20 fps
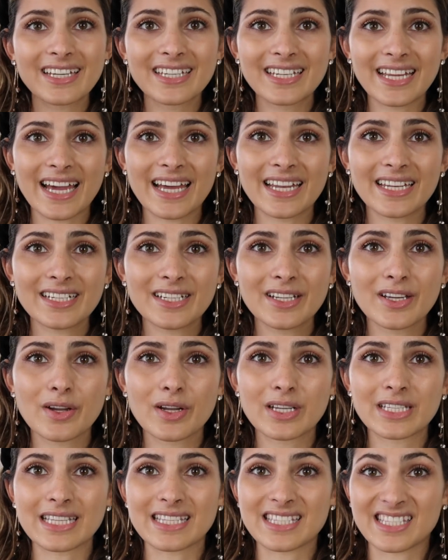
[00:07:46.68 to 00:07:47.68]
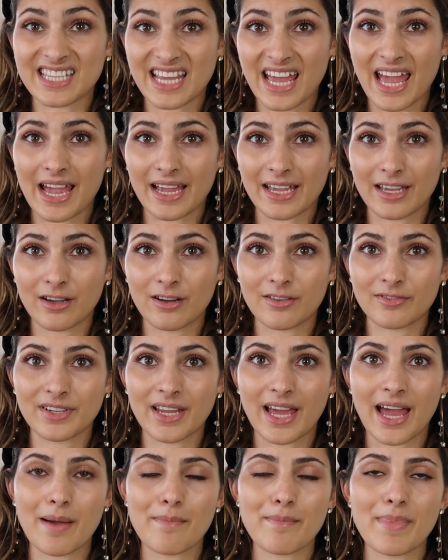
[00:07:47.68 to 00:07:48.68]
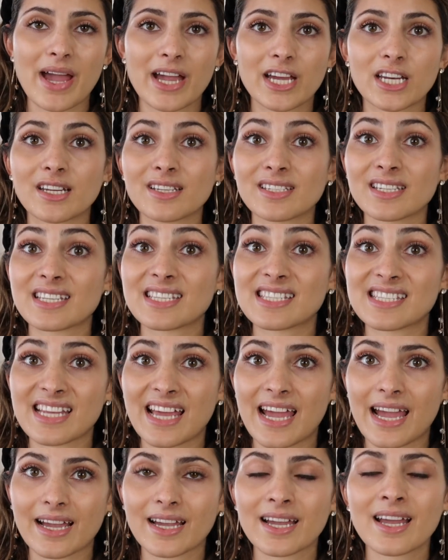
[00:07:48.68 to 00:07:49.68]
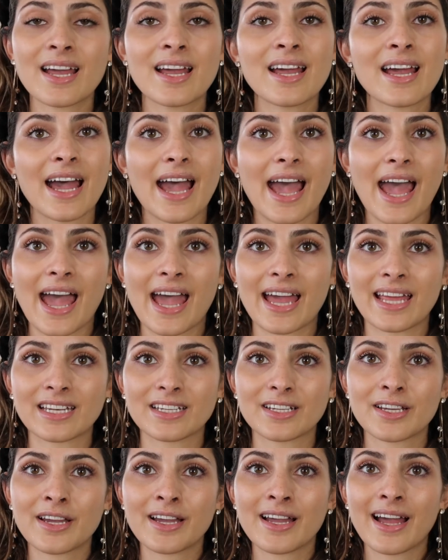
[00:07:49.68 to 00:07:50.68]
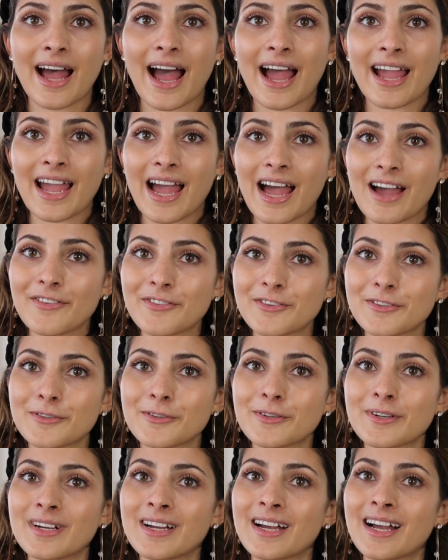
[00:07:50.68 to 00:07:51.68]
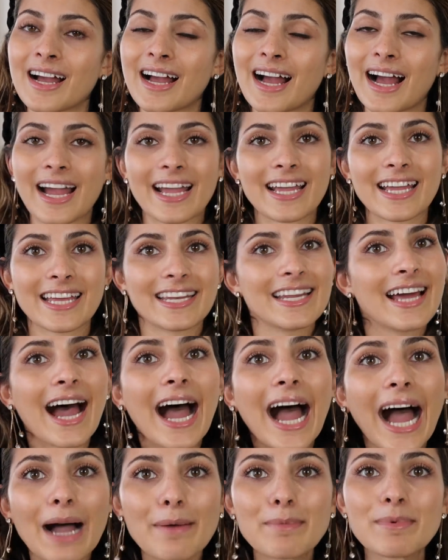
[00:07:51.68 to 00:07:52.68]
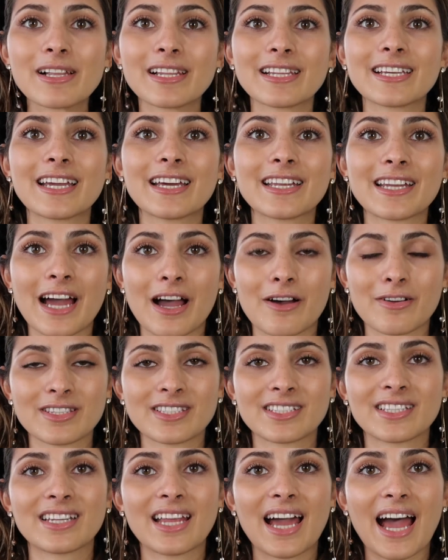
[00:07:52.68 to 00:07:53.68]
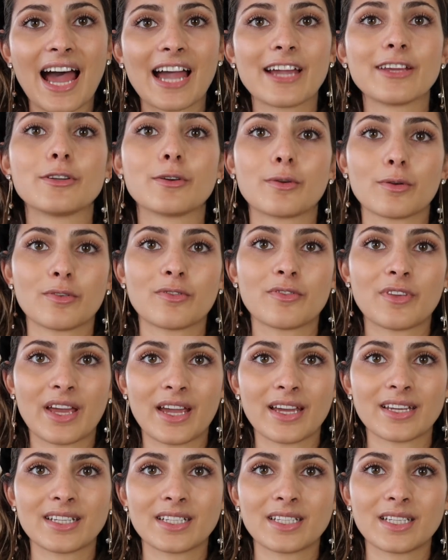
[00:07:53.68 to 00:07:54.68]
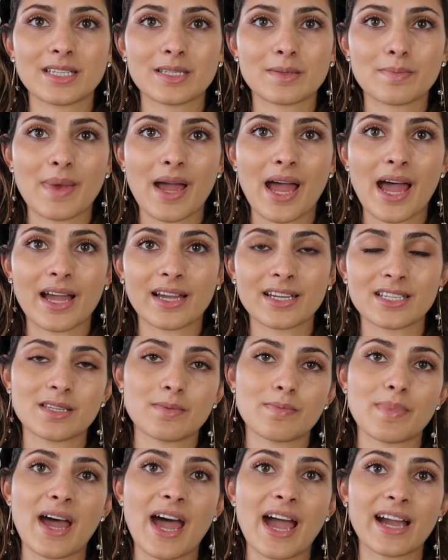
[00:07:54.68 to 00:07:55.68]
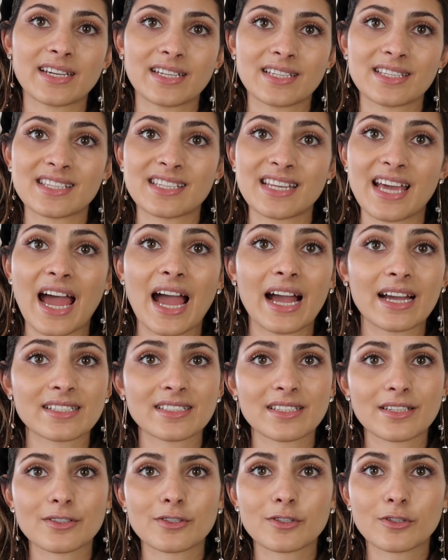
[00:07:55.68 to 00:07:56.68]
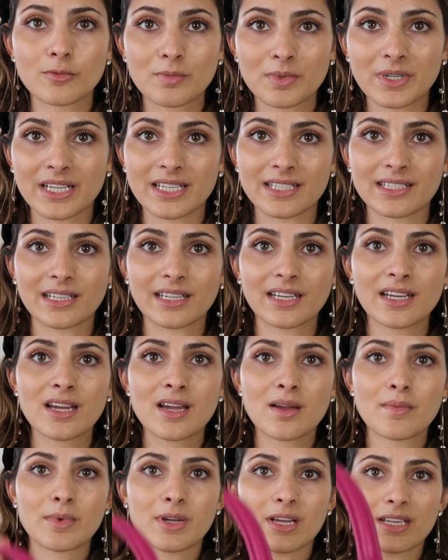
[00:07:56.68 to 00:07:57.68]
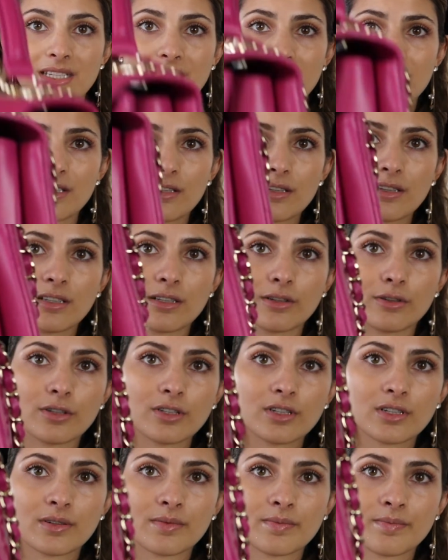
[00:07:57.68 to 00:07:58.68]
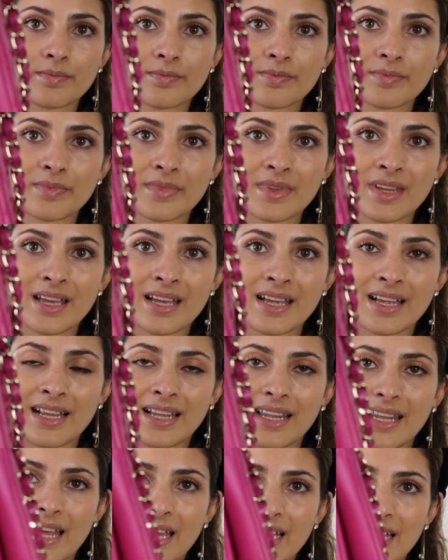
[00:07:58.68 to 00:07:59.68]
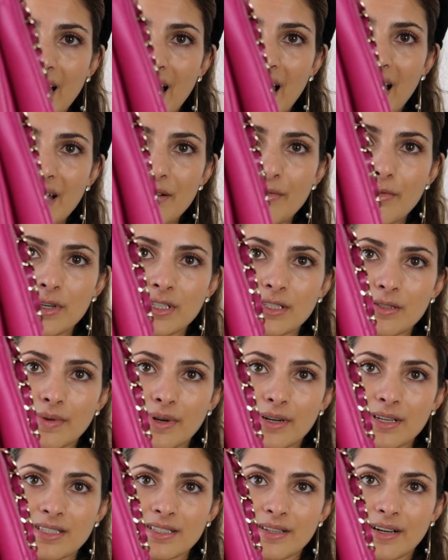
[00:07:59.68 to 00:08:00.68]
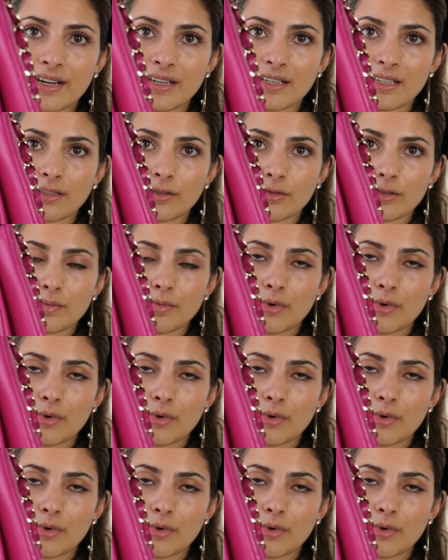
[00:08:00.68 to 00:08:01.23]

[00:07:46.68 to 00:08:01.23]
Then the sagging of the handbag, does it sag? And I can happily announce that I don't think that this bag is a bag that sags super easily, because as you can look, like, I was very scared that those